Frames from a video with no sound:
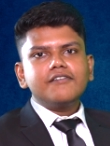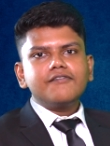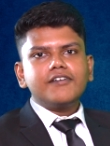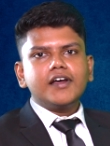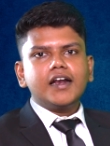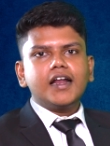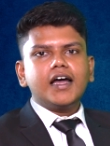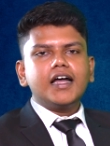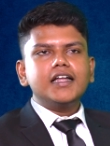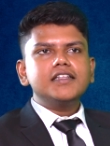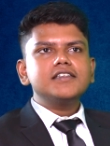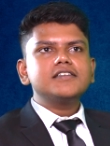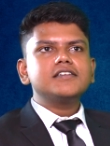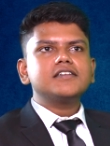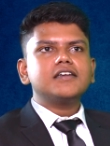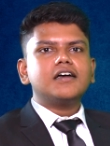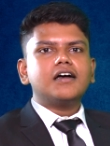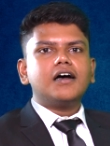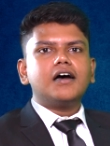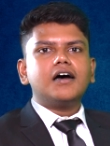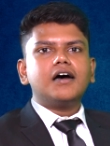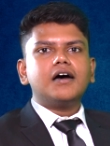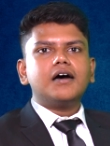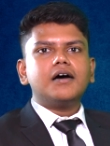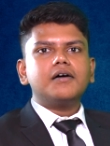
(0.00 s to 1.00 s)
finance,
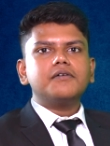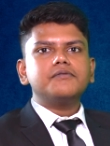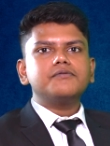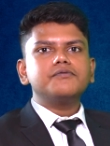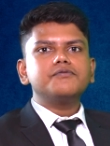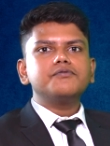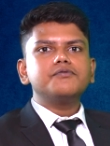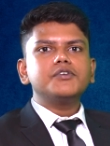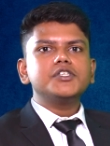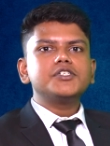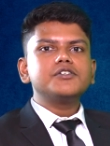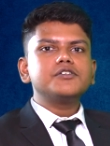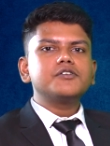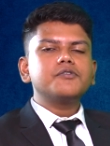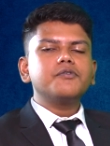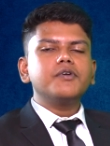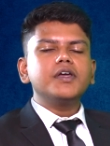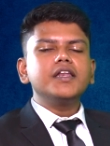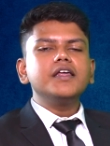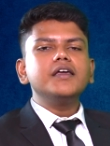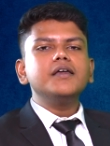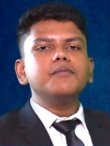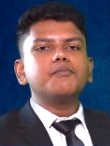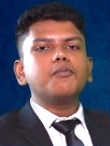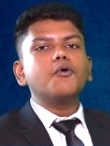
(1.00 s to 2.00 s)
uh, which is a
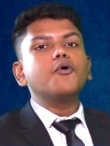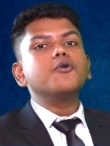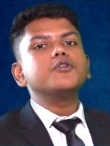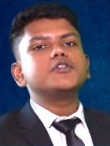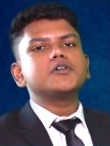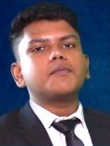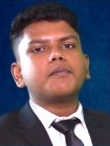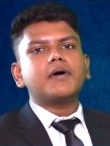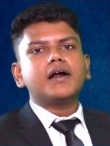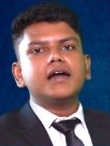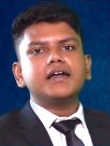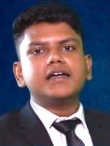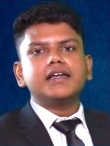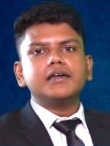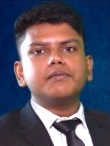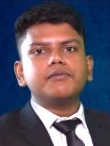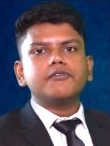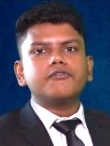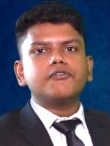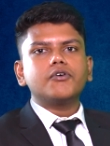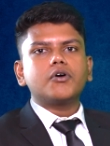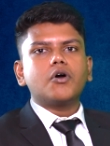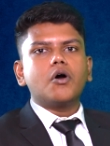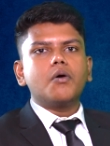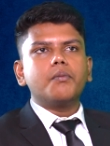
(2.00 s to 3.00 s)
very poles apart type of
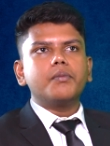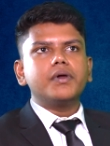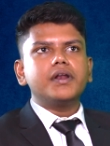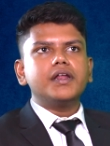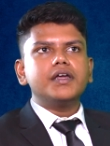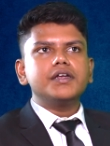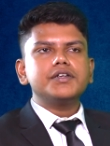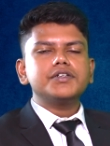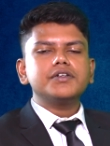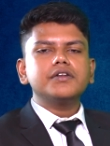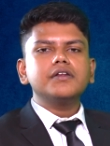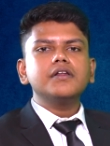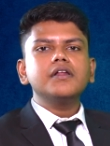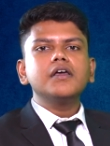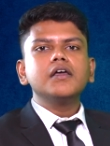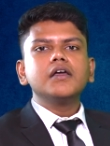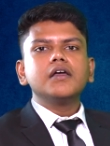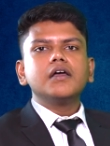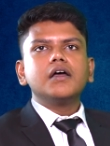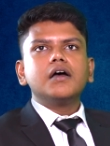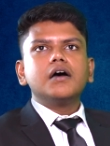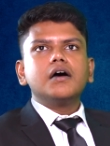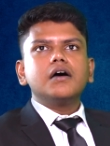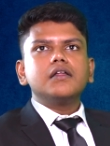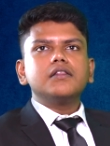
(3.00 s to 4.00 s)
a combination.
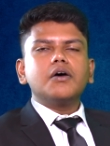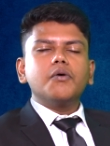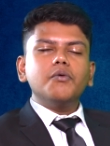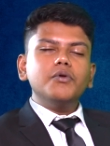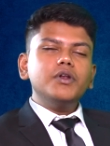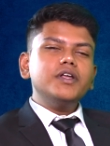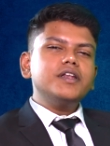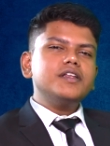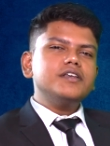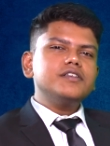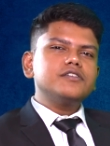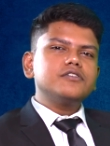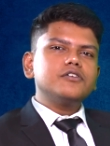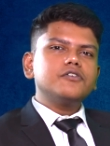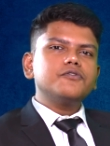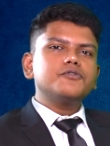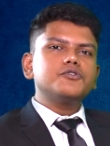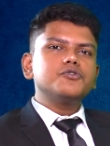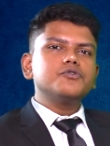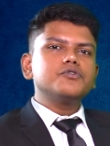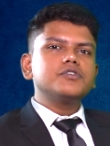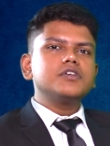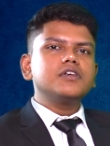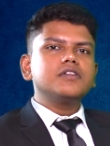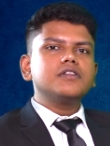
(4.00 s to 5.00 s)
The only reason of
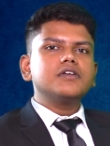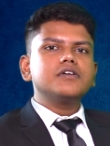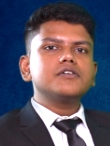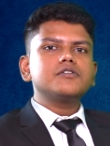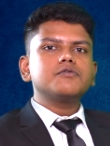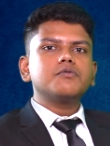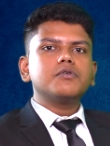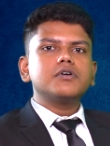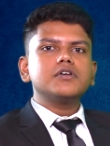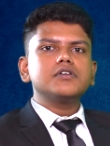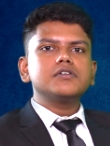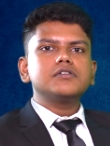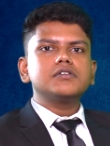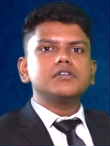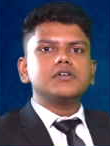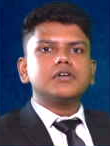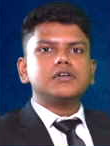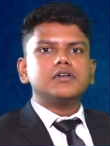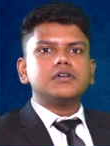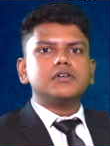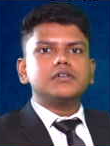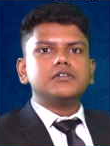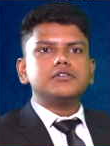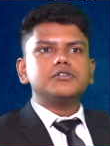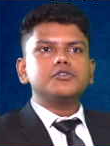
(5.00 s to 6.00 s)
choosing this was
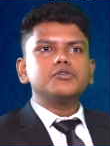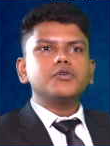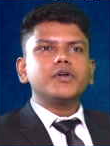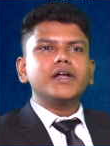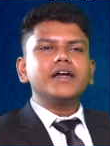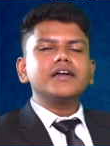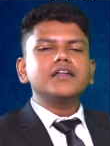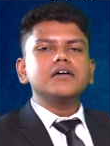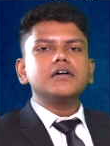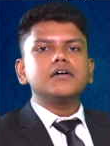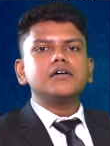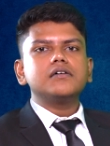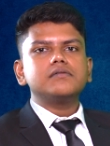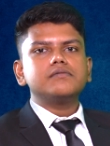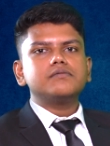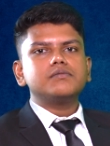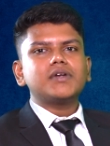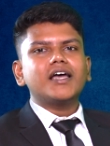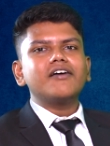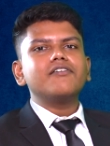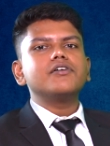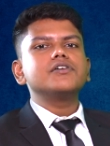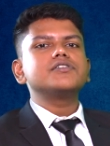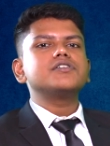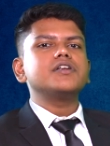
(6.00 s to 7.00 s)
uh, to get a
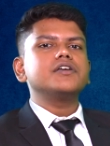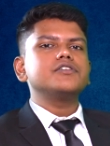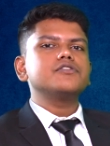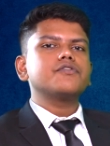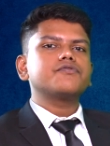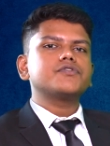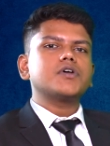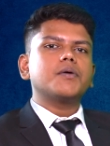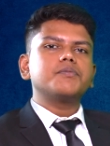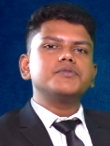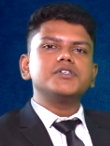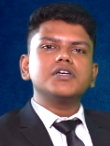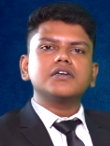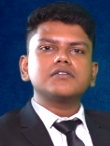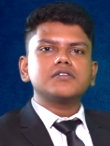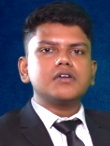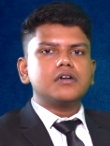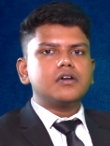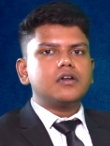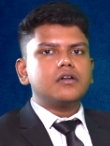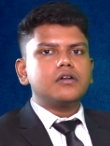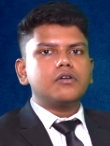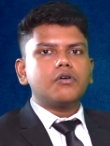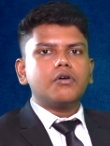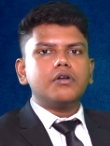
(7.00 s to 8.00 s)
diverse range of subjects
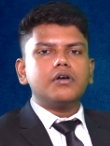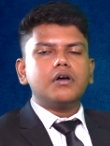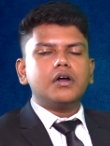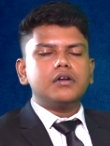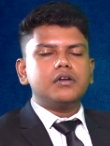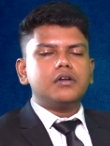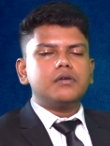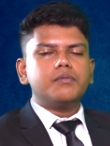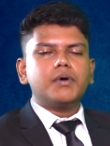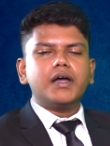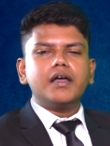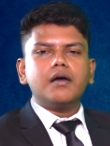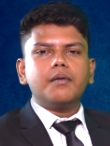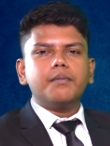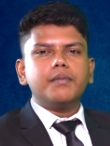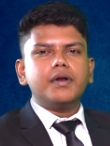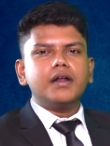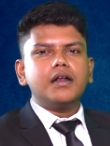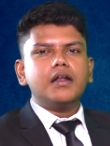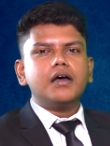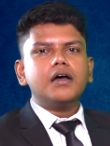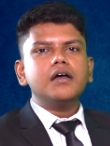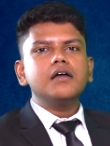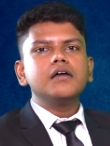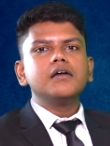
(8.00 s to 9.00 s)
under under my
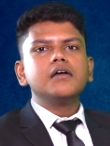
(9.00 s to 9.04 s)
umbrella.